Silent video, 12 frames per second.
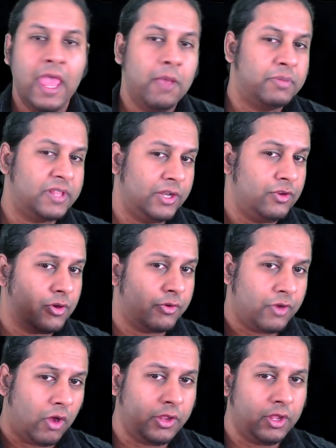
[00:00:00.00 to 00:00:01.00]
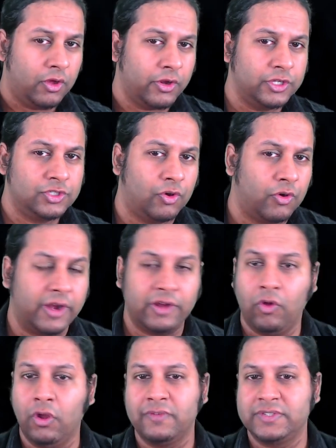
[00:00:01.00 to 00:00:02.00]
But then you go knocking on a door and
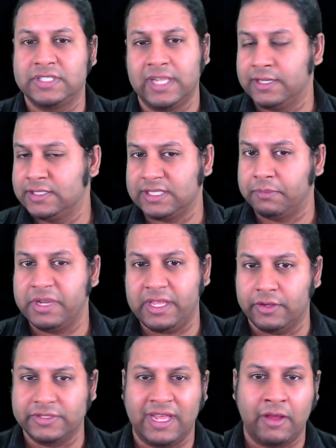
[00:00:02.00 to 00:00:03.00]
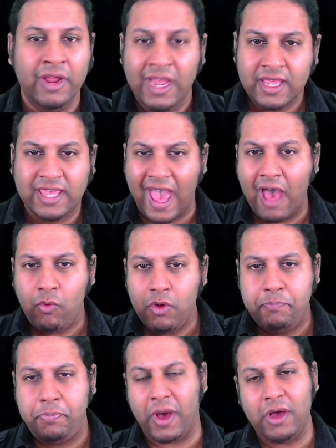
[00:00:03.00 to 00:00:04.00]
all of a sudden somebody yells out,
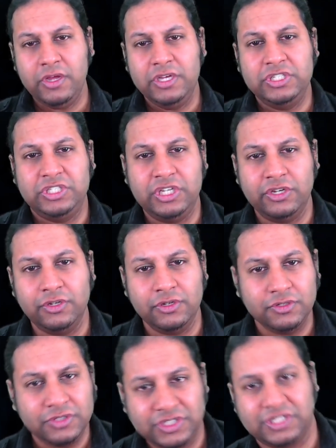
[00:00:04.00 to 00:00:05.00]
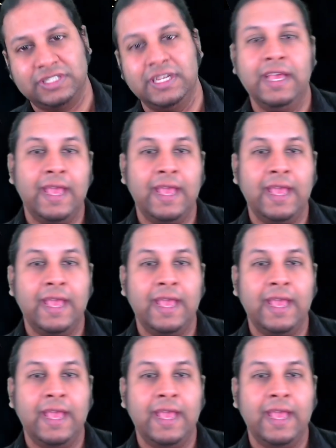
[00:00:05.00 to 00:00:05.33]
"Cowabunga, dudes!"